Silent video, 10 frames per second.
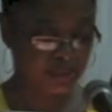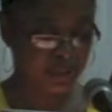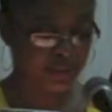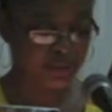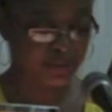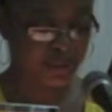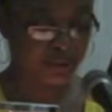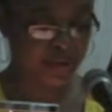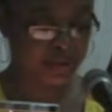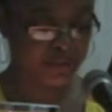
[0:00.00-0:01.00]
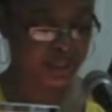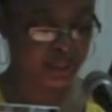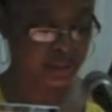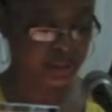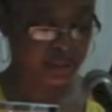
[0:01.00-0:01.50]
figure of Mother
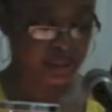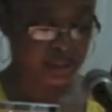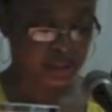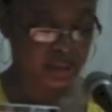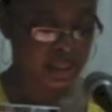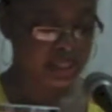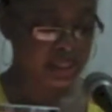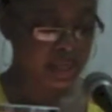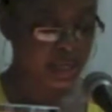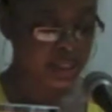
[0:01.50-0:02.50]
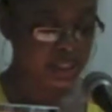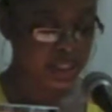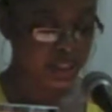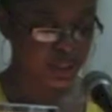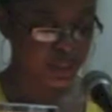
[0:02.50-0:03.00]
Africa, its
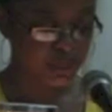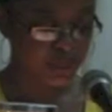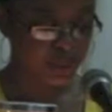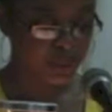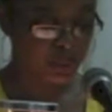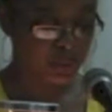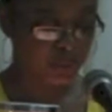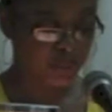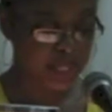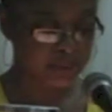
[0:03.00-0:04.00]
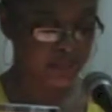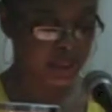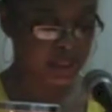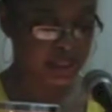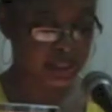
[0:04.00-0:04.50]
architecture composed of white
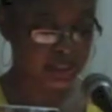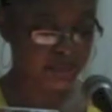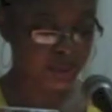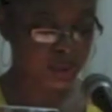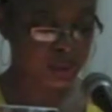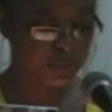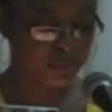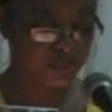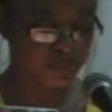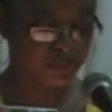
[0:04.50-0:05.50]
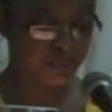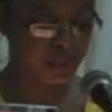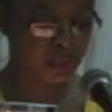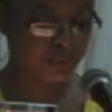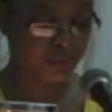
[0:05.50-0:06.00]
bodies and boats
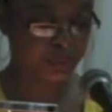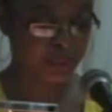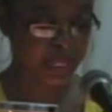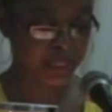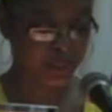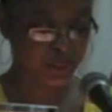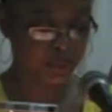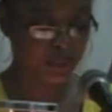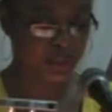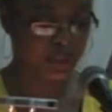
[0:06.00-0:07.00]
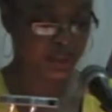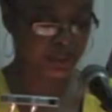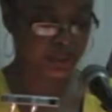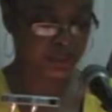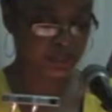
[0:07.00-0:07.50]
full of their black human
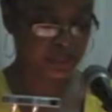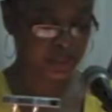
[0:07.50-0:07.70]
cargo.